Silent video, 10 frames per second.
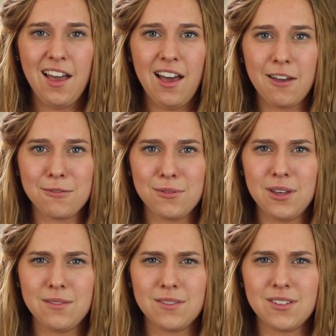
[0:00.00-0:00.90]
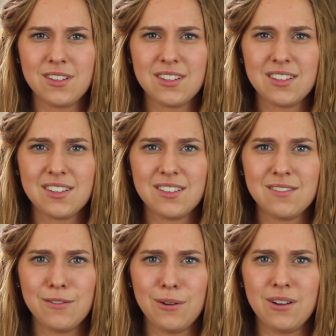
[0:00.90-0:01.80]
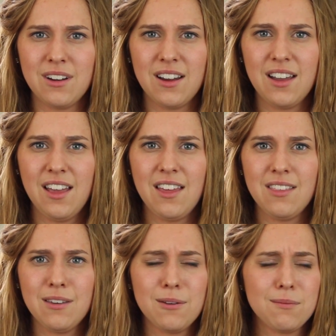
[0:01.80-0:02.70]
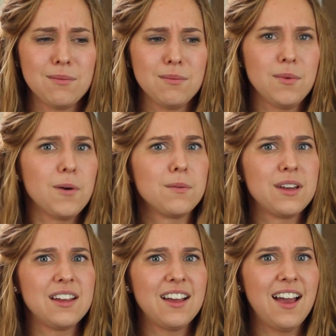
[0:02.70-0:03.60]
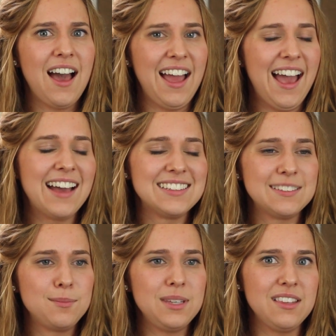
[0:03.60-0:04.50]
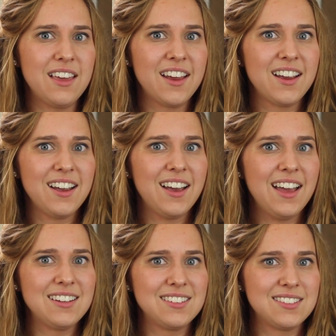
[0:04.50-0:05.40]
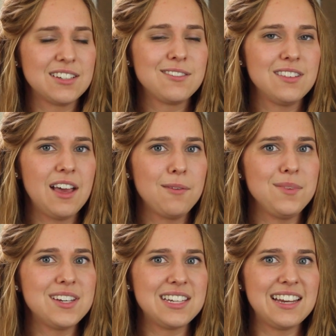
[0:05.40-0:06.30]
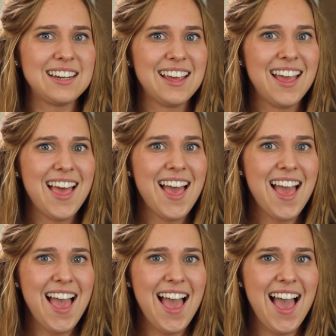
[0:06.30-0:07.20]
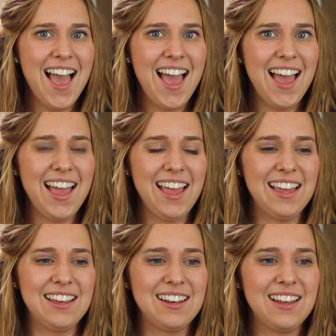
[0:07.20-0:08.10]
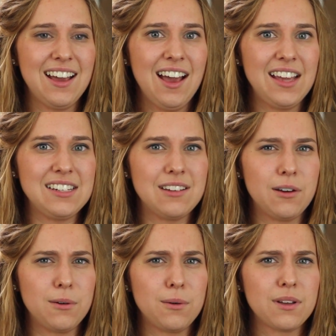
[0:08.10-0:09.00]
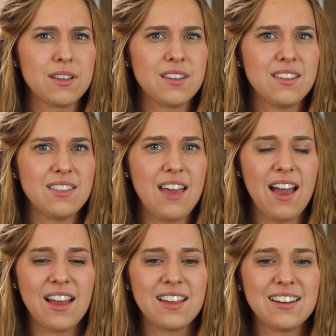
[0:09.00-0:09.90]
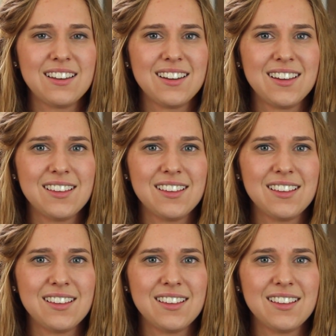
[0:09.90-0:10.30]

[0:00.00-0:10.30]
I'm grateful for the moment I had to be there and to serve in that mission. And I know that